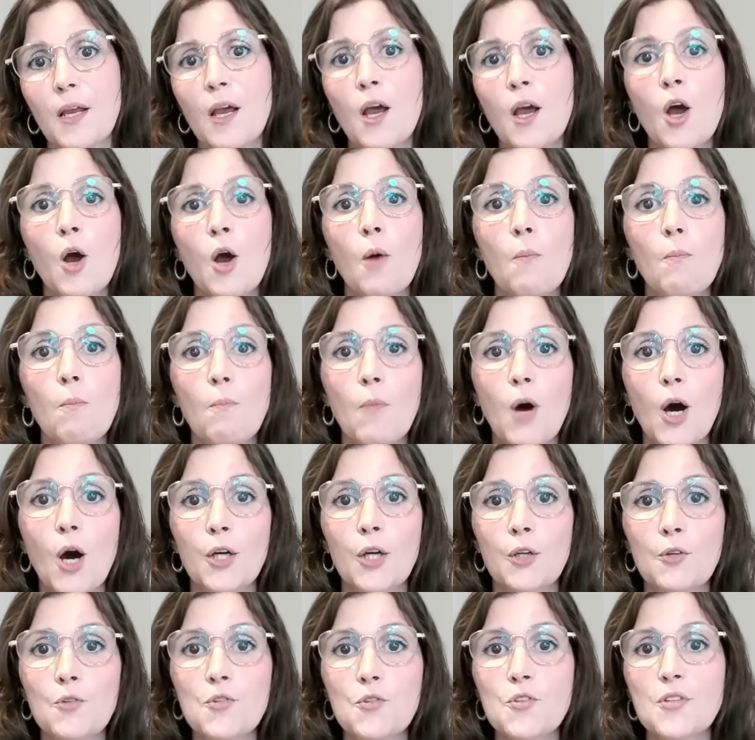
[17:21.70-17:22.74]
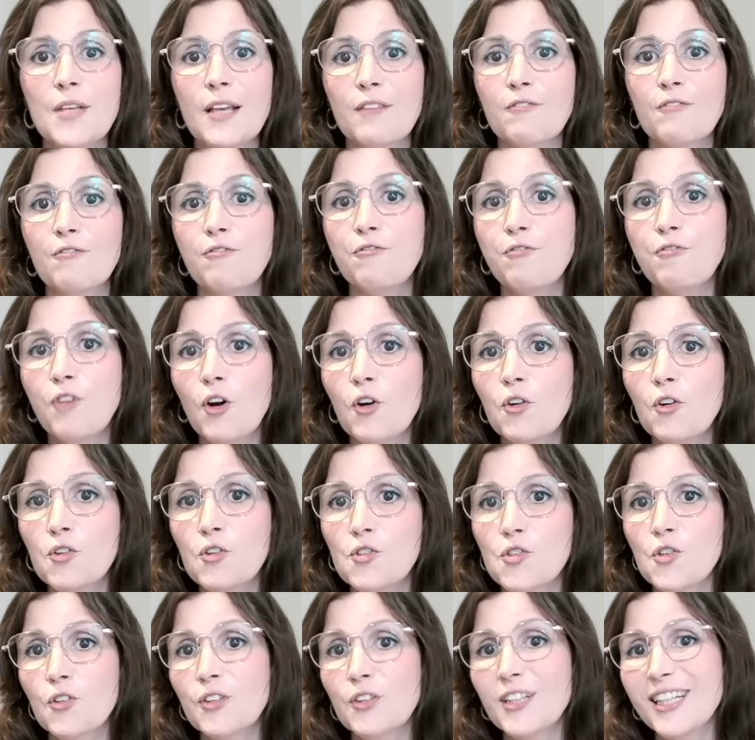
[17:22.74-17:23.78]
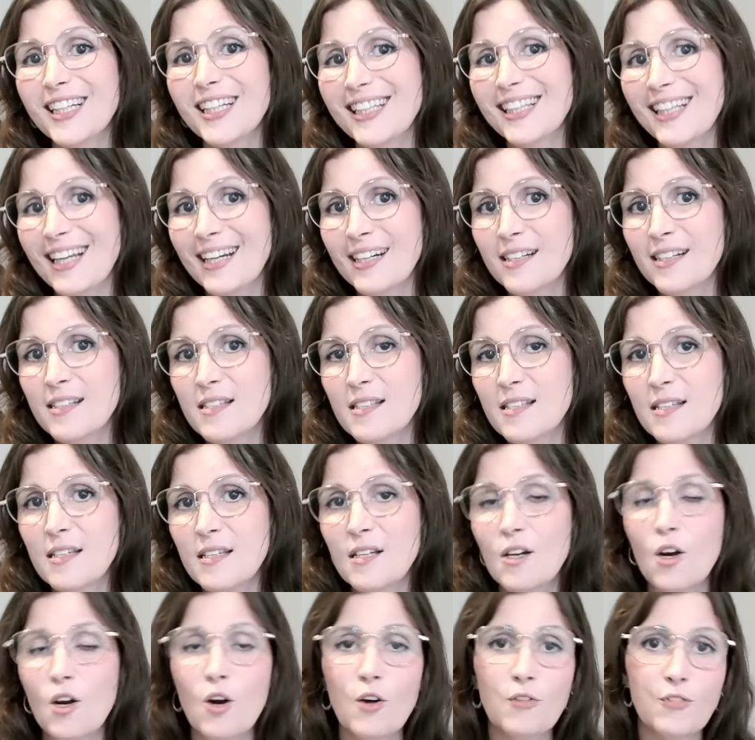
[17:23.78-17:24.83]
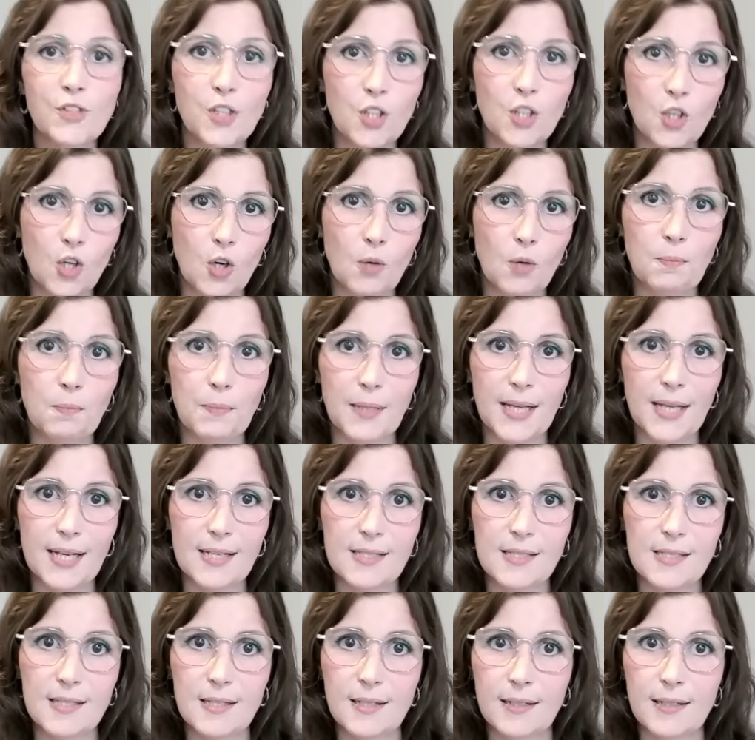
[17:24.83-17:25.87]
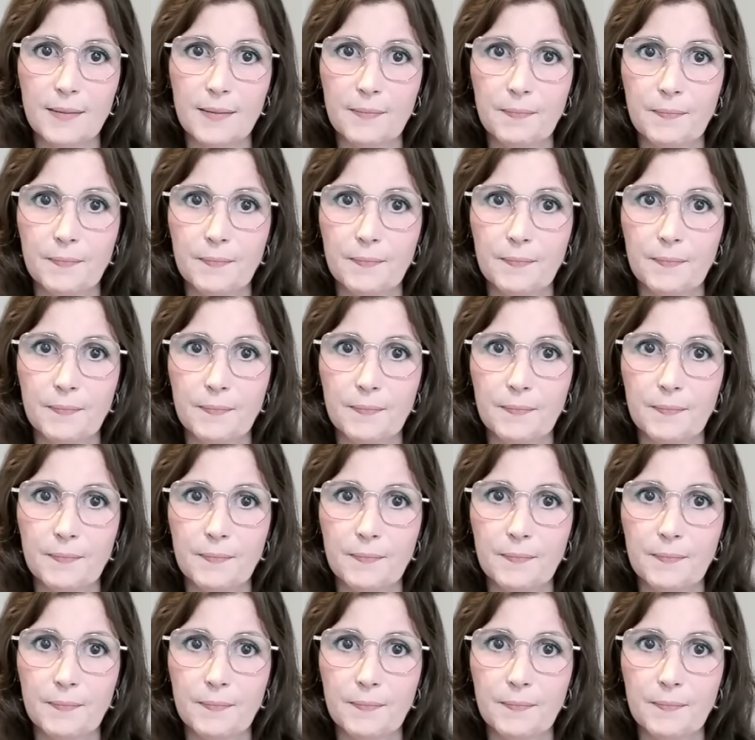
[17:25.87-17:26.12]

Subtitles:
Models that focus on clarity over complexity.